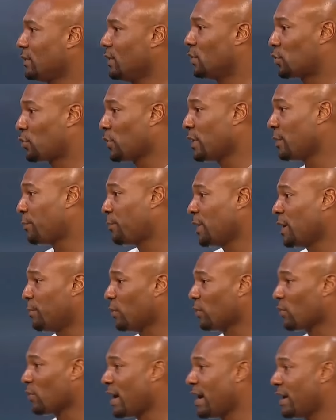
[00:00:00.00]
You treated
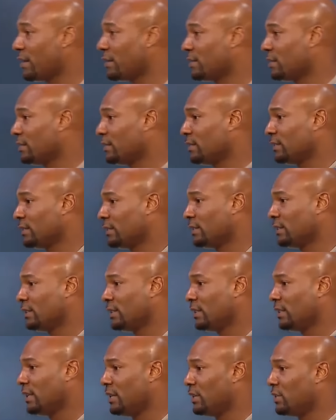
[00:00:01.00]
people right,
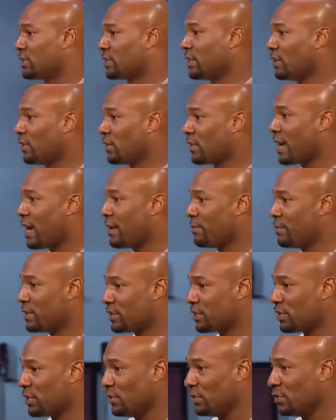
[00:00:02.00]
and you still got
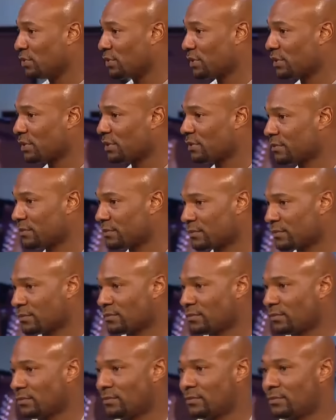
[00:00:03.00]
misused.
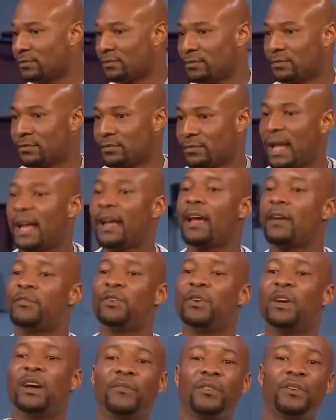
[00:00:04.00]
Have
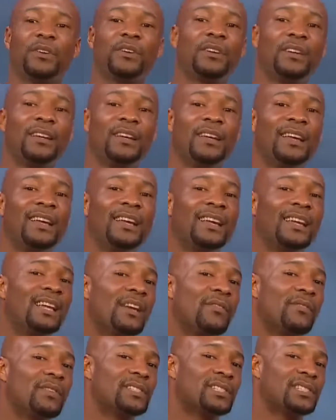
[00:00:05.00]
you ever
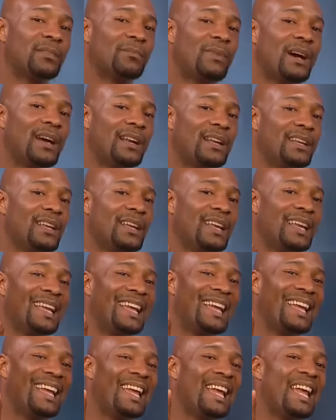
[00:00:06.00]
given somebody
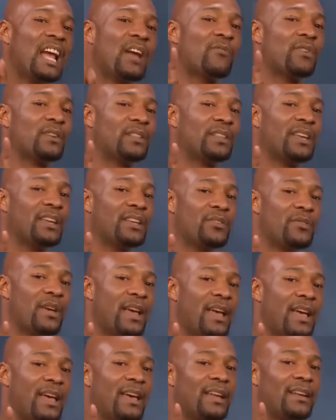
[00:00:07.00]
everything you
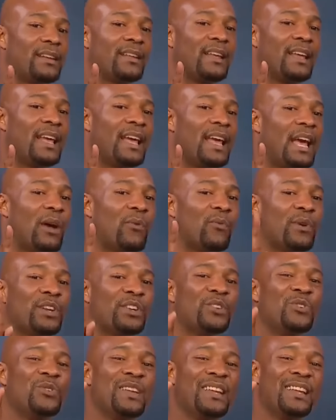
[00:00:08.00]
had, and
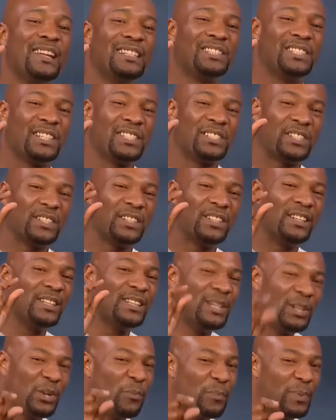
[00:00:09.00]
when you needed just a
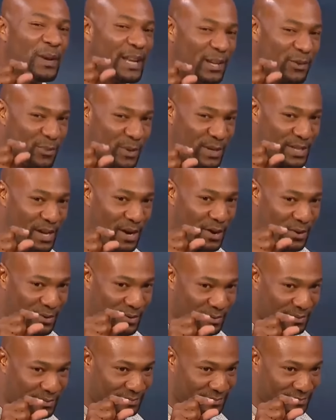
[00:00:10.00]
little bit in
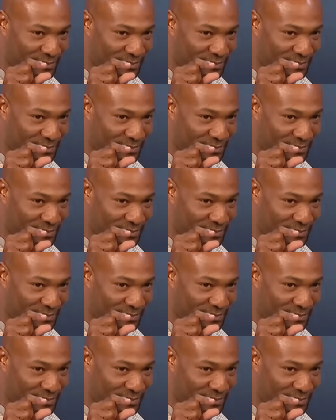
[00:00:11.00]
return,